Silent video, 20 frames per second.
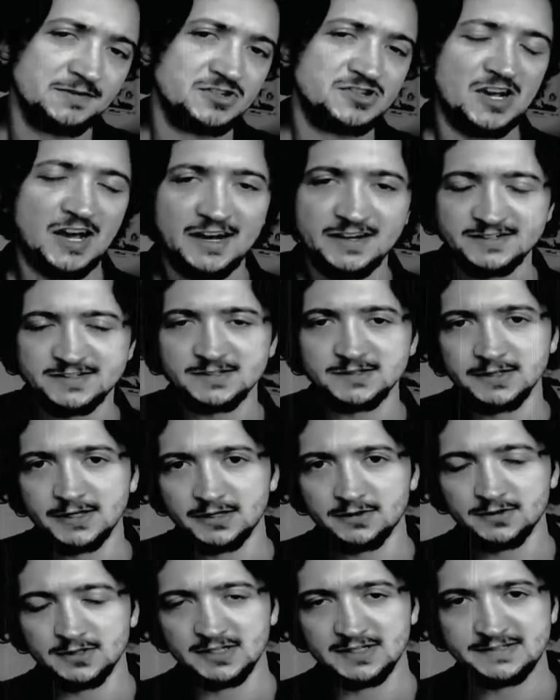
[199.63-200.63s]
vaginas to
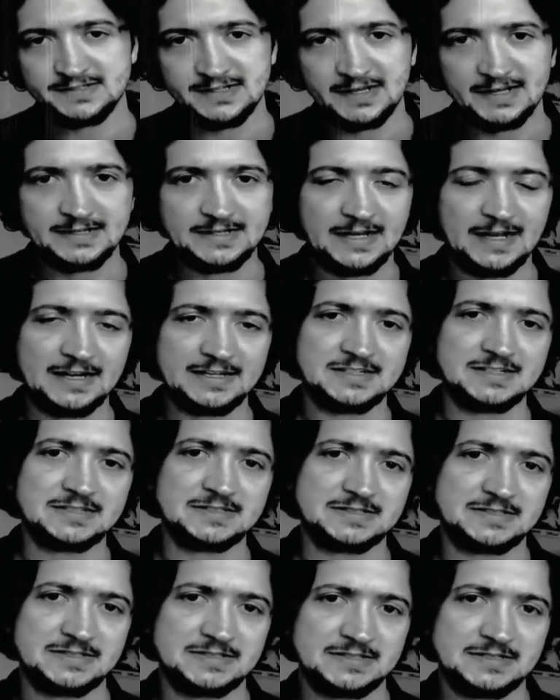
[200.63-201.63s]
literally say that
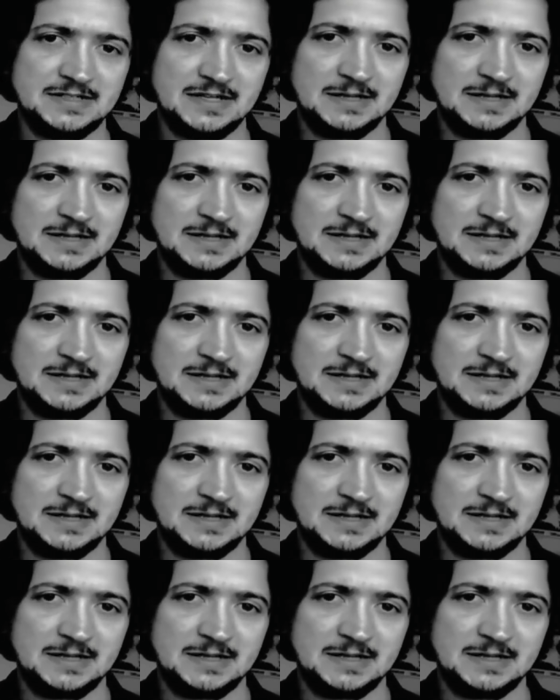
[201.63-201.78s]
because